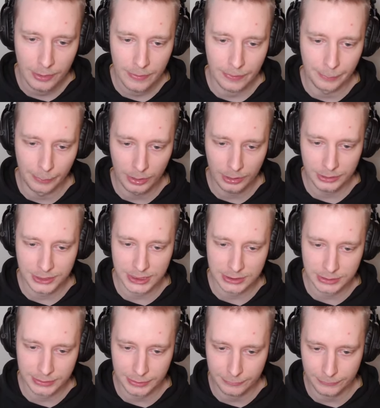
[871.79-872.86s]
The molly takes
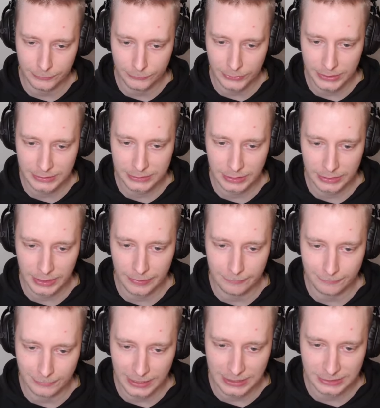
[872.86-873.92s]
care of the right side, and the
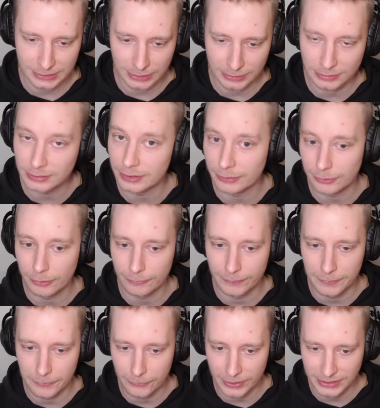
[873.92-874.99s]
flash takes care of
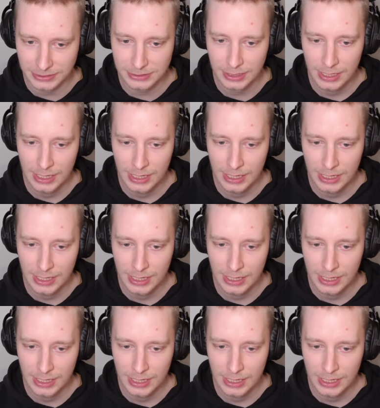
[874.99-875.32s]
the rest.